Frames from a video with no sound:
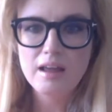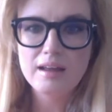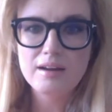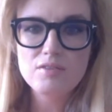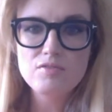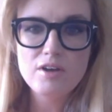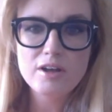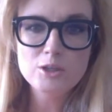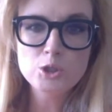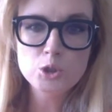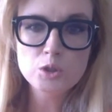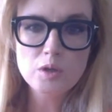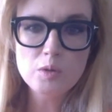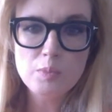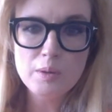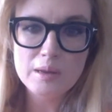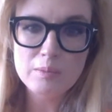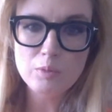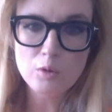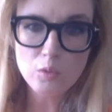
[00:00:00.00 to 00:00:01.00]
And eventually
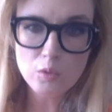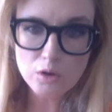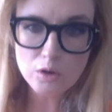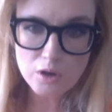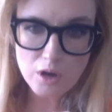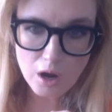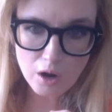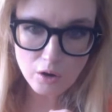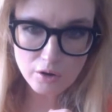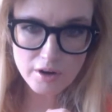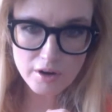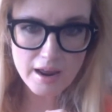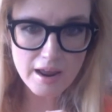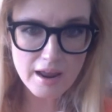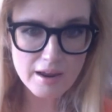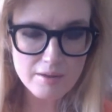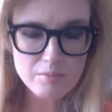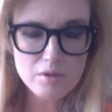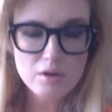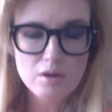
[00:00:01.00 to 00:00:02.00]
people will know her
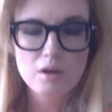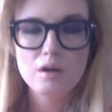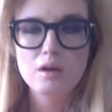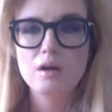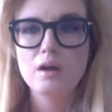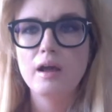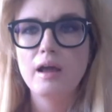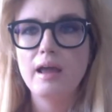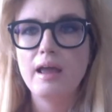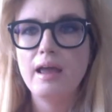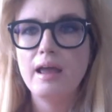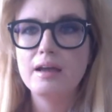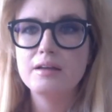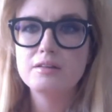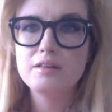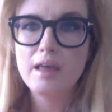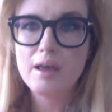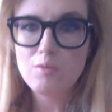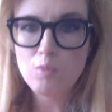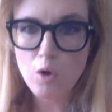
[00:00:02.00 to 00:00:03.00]
name
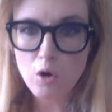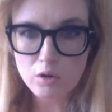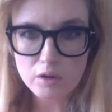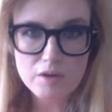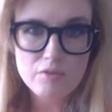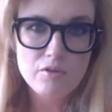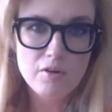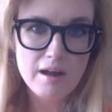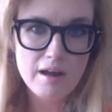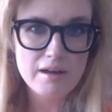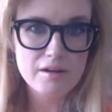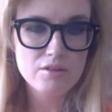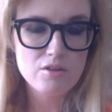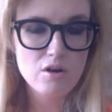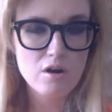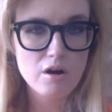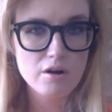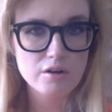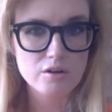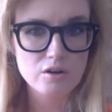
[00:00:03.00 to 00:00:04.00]
and they won't leave her out of the
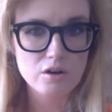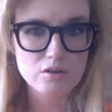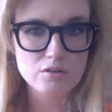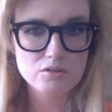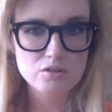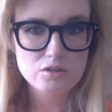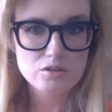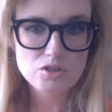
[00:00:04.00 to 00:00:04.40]
articles.